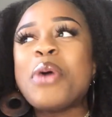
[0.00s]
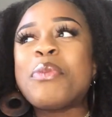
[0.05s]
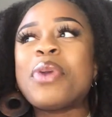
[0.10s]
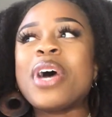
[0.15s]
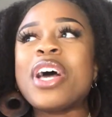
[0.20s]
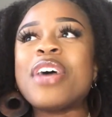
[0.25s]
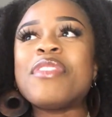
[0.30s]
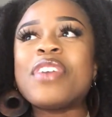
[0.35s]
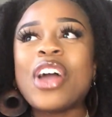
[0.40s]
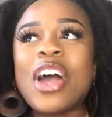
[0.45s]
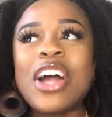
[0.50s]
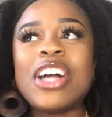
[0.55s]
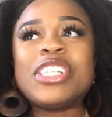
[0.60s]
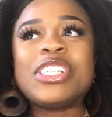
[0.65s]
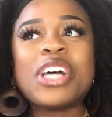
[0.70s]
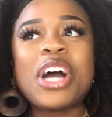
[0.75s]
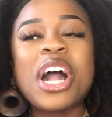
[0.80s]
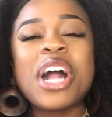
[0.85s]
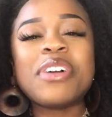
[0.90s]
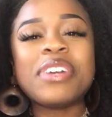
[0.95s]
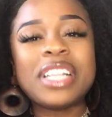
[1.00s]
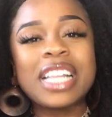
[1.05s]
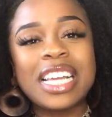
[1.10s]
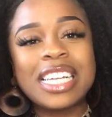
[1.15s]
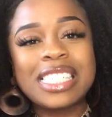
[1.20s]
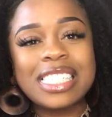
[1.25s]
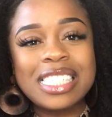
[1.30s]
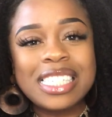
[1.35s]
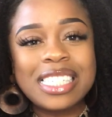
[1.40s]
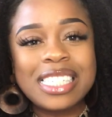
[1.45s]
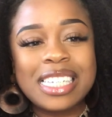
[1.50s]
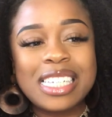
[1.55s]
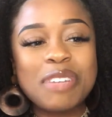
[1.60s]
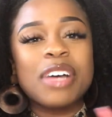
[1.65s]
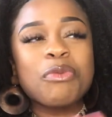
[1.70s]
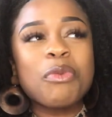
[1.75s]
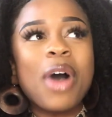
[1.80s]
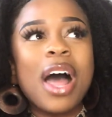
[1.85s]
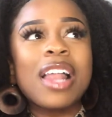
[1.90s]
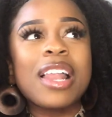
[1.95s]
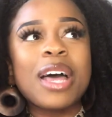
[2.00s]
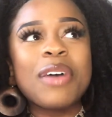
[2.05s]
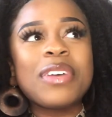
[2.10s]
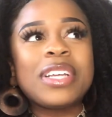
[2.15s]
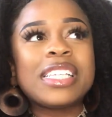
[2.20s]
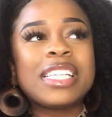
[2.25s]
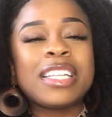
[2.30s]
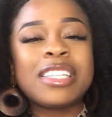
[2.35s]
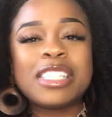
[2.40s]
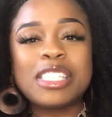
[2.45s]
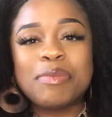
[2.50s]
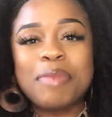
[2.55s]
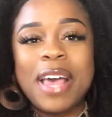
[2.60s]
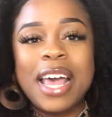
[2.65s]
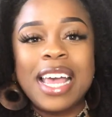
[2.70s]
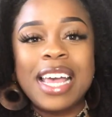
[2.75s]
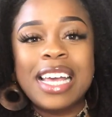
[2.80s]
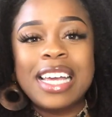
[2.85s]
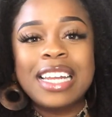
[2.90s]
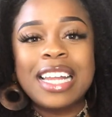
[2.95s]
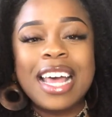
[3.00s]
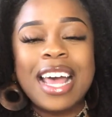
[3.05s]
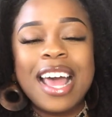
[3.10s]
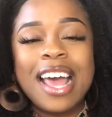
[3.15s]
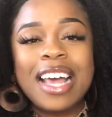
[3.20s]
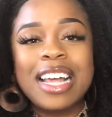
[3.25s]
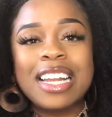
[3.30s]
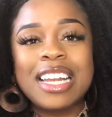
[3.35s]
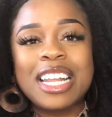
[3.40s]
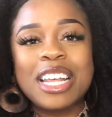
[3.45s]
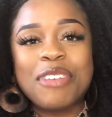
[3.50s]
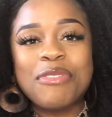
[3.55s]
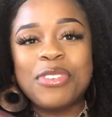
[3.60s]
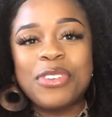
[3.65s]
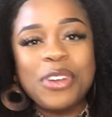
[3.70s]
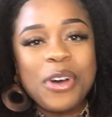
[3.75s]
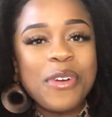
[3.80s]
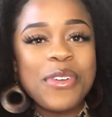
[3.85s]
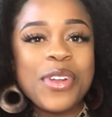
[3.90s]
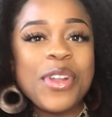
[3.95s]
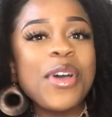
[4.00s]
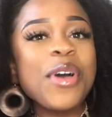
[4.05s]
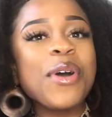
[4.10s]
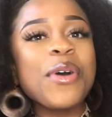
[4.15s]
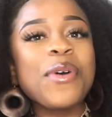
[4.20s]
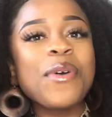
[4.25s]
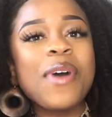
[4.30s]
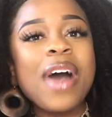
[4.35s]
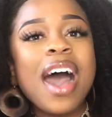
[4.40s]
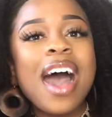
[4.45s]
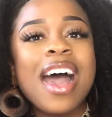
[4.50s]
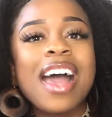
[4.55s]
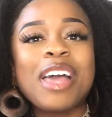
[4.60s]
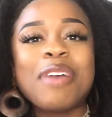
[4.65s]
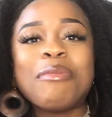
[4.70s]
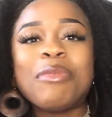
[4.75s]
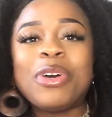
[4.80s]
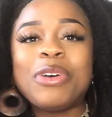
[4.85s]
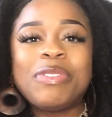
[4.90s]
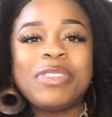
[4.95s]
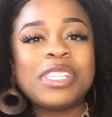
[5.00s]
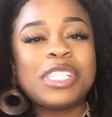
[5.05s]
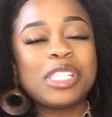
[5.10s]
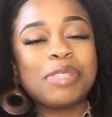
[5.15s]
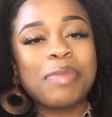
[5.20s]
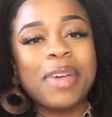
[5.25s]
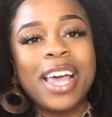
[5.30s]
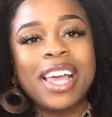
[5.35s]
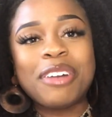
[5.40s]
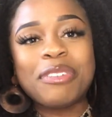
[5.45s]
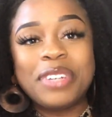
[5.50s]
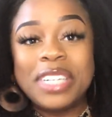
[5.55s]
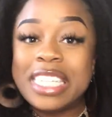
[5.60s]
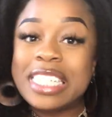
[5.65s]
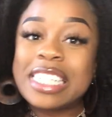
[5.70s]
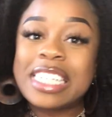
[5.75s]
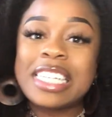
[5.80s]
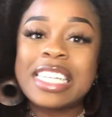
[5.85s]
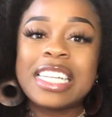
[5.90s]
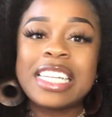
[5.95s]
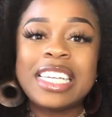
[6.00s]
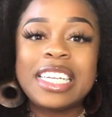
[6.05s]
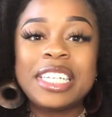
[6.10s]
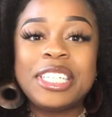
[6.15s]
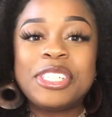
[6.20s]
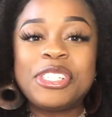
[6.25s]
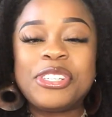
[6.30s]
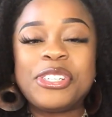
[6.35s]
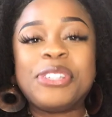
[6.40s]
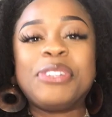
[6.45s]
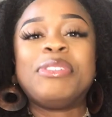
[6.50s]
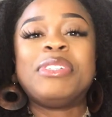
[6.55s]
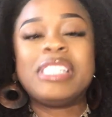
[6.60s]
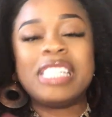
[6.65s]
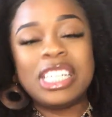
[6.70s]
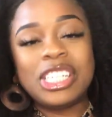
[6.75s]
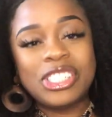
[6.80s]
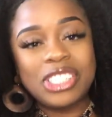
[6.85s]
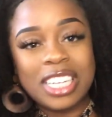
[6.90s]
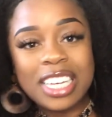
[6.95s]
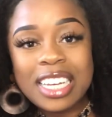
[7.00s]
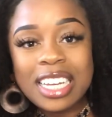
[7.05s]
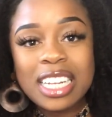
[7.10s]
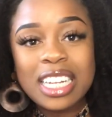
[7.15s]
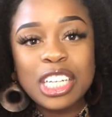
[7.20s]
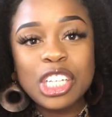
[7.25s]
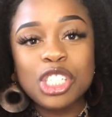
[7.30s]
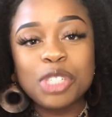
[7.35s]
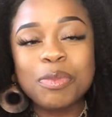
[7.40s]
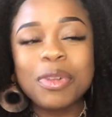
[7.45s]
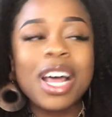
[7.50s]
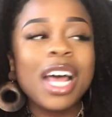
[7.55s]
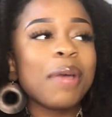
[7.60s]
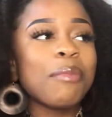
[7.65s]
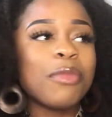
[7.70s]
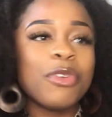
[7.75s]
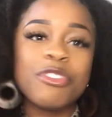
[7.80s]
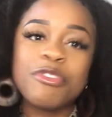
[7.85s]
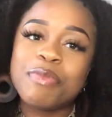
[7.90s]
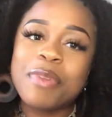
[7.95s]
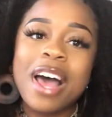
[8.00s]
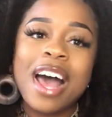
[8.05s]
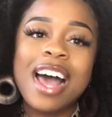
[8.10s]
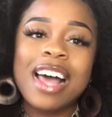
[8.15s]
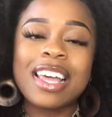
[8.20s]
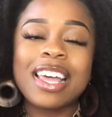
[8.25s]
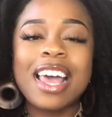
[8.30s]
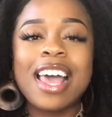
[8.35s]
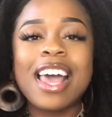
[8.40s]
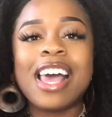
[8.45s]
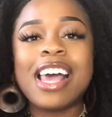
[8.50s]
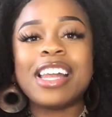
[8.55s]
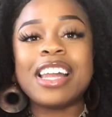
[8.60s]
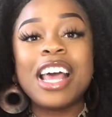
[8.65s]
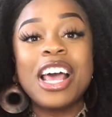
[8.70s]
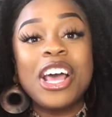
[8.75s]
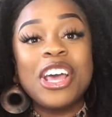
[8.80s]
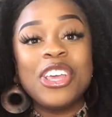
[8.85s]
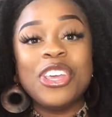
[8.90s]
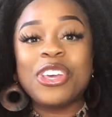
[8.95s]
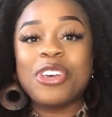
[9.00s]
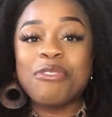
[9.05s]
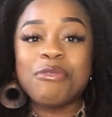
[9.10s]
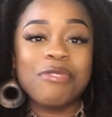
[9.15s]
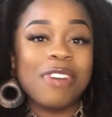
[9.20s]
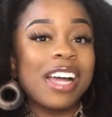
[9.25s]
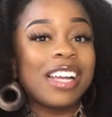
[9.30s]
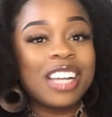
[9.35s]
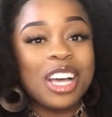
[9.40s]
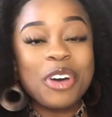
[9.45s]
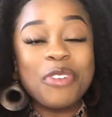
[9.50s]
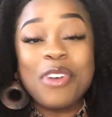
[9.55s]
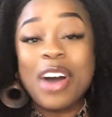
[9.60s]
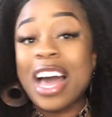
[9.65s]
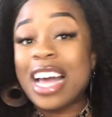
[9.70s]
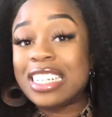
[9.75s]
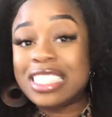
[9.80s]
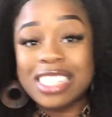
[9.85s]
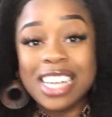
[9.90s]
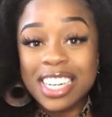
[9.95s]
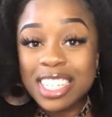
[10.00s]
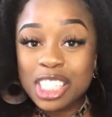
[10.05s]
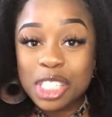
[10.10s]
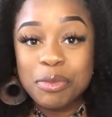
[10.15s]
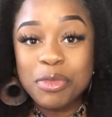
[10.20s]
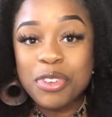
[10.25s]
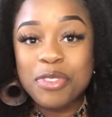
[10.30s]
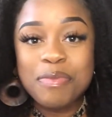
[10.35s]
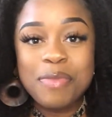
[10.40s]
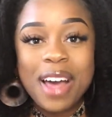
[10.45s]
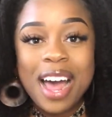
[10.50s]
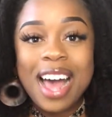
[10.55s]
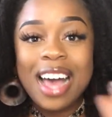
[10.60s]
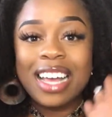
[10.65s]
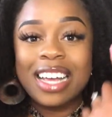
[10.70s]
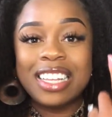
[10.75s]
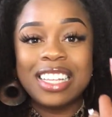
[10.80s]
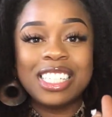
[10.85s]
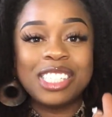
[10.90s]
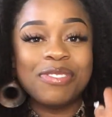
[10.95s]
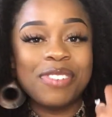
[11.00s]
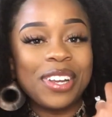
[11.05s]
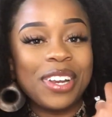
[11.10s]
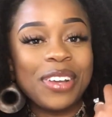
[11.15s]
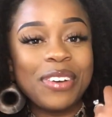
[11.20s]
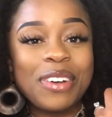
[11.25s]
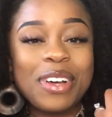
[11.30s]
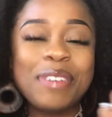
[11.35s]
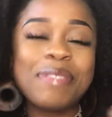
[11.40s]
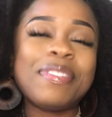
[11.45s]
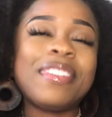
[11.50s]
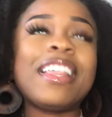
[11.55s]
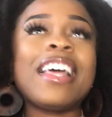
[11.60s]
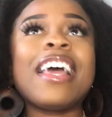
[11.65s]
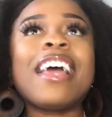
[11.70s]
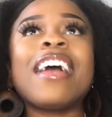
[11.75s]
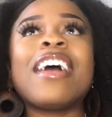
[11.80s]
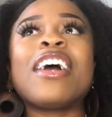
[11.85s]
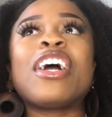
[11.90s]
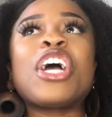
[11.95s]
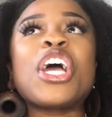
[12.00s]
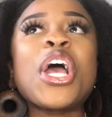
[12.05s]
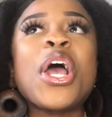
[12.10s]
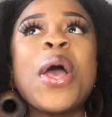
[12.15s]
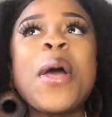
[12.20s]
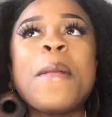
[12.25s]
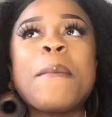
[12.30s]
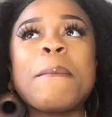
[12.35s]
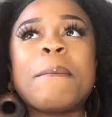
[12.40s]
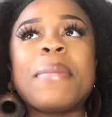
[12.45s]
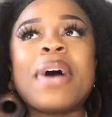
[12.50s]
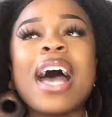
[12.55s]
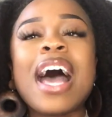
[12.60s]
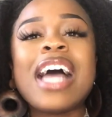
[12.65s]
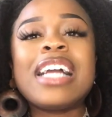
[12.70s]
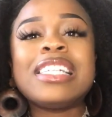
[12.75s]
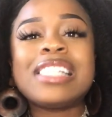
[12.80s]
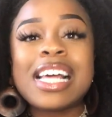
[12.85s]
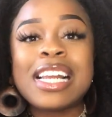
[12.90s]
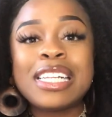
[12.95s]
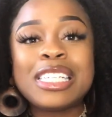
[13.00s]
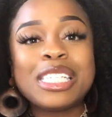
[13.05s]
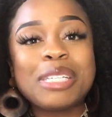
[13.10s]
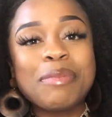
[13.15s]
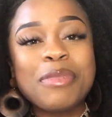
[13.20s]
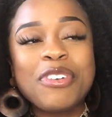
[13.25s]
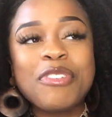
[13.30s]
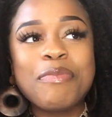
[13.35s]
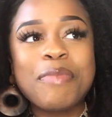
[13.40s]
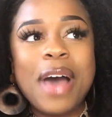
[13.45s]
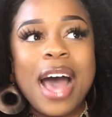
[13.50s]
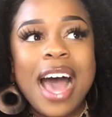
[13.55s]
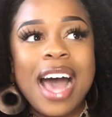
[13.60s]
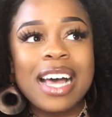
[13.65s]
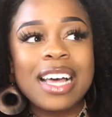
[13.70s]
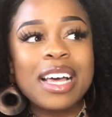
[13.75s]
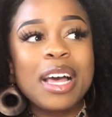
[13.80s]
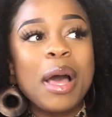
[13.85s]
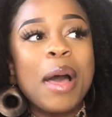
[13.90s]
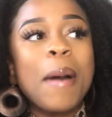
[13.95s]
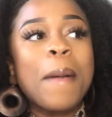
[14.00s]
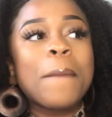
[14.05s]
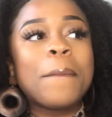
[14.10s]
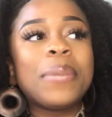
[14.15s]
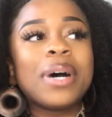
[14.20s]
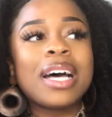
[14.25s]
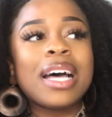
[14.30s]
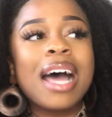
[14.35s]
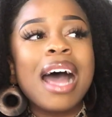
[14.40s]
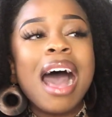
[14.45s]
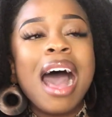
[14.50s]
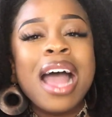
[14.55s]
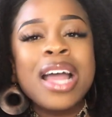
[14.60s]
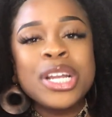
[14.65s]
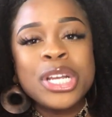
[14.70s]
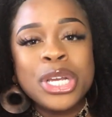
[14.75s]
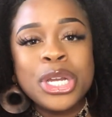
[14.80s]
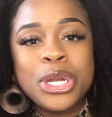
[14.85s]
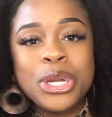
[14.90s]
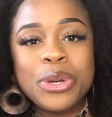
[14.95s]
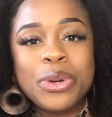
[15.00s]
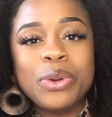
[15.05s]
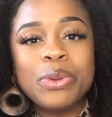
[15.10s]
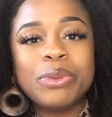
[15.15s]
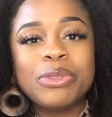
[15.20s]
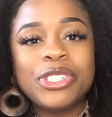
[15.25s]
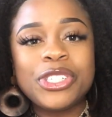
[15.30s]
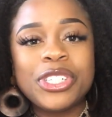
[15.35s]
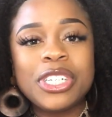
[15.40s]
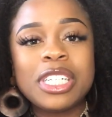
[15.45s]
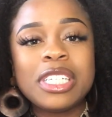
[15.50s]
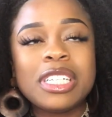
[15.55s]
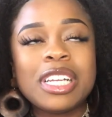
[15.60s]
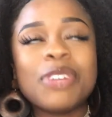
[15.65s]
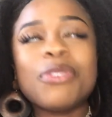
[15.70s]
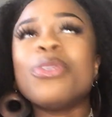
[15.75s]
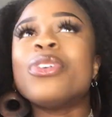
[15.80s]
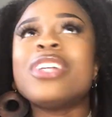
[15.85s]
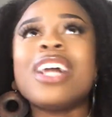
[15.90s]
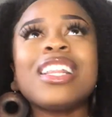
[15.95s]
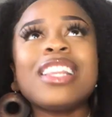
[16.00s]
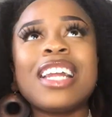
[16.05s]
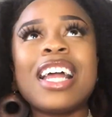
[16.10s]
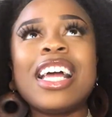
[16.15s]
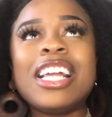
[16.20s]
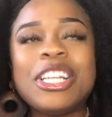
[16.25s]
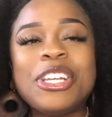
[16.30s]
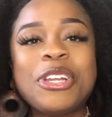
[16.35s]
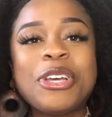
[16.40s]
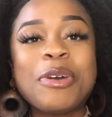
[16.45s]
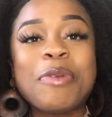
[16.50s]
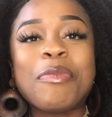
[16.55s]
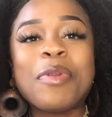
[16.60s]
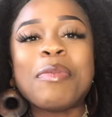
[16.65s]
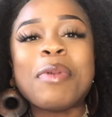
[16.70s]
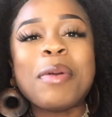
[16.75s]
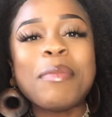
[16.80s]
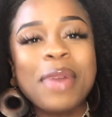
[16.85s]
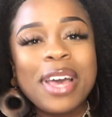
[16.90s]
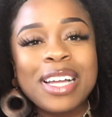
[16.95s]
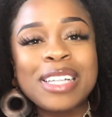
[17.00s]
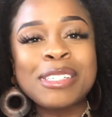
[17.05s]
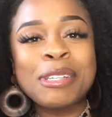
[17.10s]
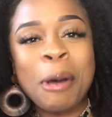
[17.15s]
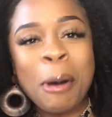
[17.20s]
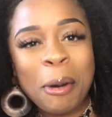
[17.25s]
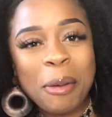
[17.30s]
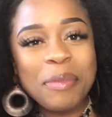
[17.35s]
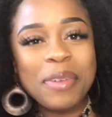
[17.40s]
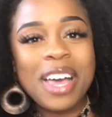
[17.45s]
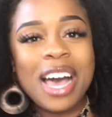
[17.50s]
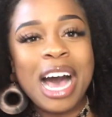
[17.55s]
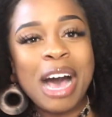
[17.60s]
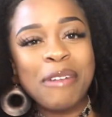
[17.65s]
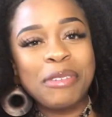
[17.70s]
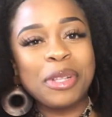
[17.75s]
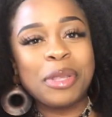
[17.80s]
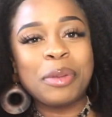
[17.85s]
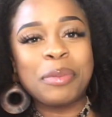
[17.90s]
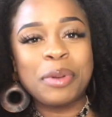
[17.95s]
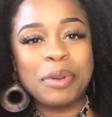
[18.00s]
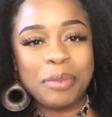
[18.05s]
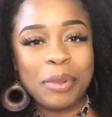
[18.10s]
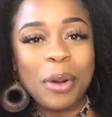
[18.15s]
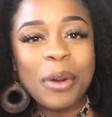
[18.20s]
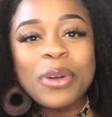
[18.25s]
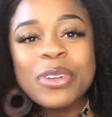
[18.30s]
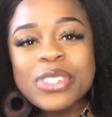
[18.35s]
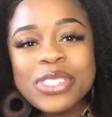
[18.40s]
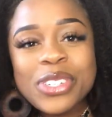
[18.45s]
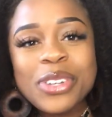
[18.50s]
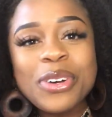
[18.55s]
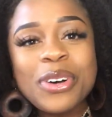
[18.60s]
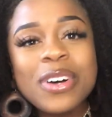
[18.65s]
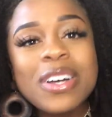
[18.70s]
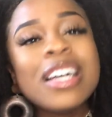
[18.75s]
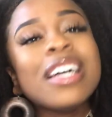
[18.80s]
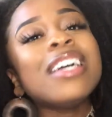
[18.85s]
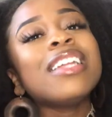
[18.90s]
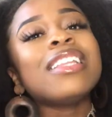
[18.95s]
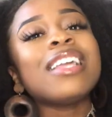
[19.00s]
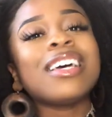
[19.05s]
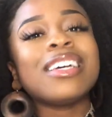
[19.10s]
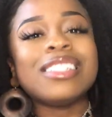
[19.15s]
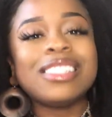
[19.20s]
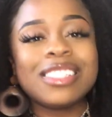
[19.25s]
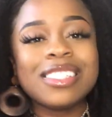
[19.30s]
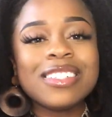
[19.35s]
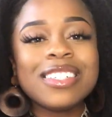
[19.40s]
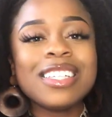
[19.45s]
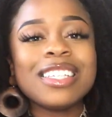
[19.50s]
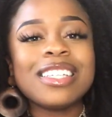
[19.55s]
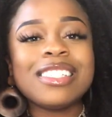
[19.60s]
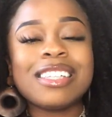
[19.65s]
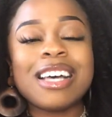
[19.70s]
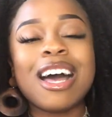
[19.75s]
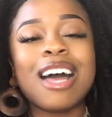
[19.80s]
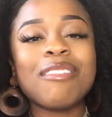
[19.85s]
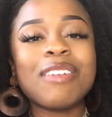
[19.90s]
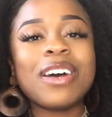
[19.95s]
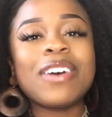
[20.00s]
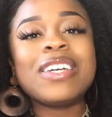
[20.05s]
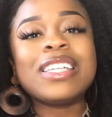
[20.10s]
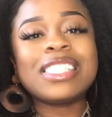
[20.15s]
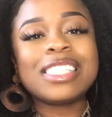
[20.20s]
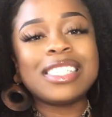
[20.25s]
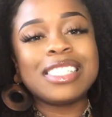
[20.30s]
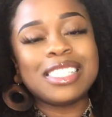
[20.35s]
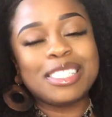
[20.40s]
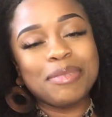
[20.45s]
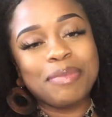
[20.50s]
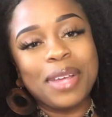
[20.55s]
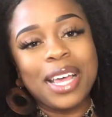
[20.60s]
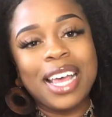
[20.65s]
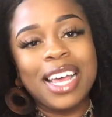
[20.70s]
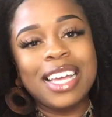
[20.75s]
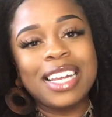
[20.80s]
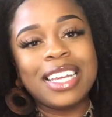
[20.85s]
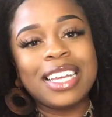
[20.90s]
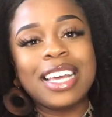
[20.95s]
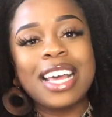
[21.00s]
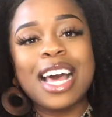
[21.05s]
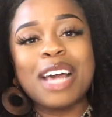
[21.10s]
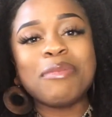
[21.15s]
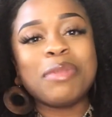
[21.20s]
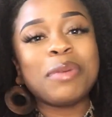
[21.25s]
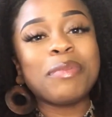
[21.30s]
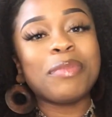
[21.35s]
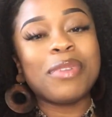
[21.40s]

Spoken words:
But in regards to our relationship, while I was in Spain, and if you don't know, I moved to Spain recently to teach English, but I moved back, and you can find out why I decided to move back in this video up there. But I decided to move back, but I knew not that I knew, but my man told me after the proposal that during the time I was in Spain, he had been